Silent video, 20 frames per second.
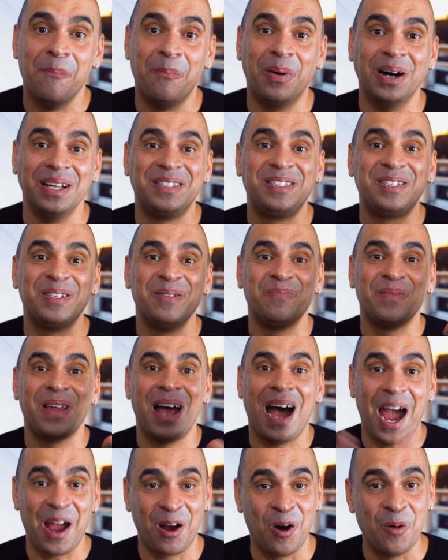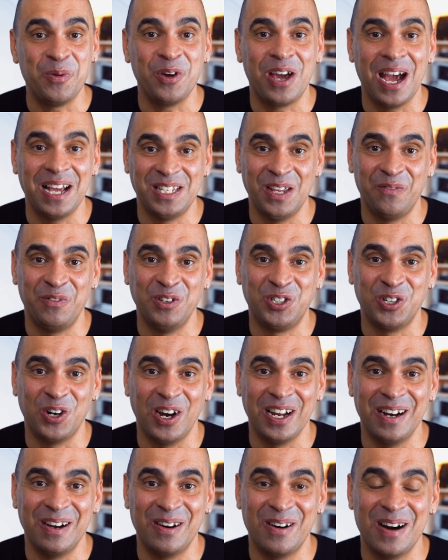but I hope you guys have
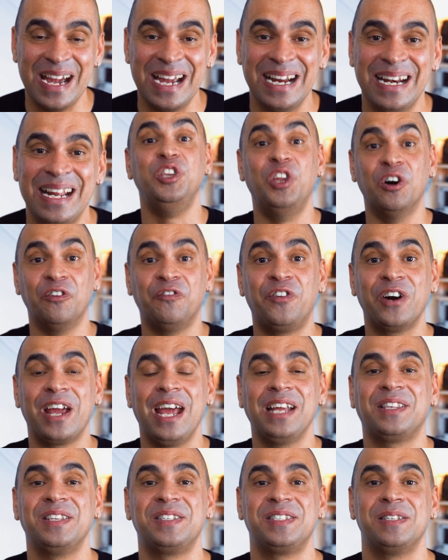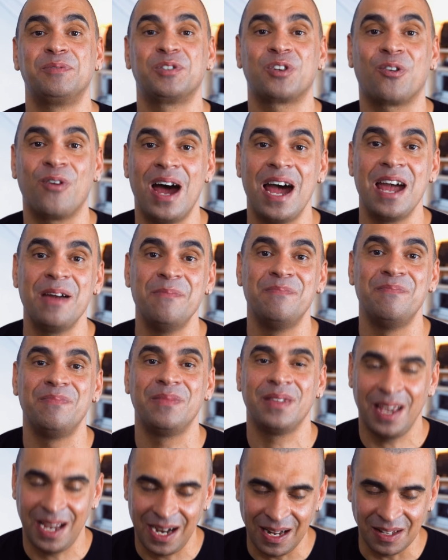enjoyed it, all right? Don't forget to subscribe,
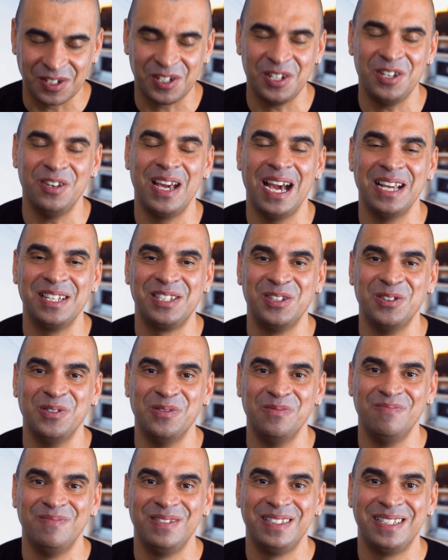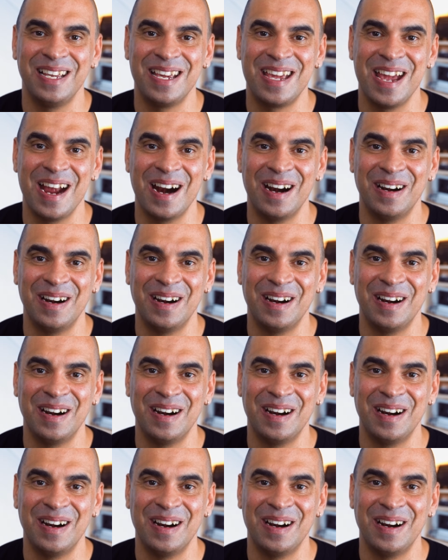and I'll see you guys soon. Take care.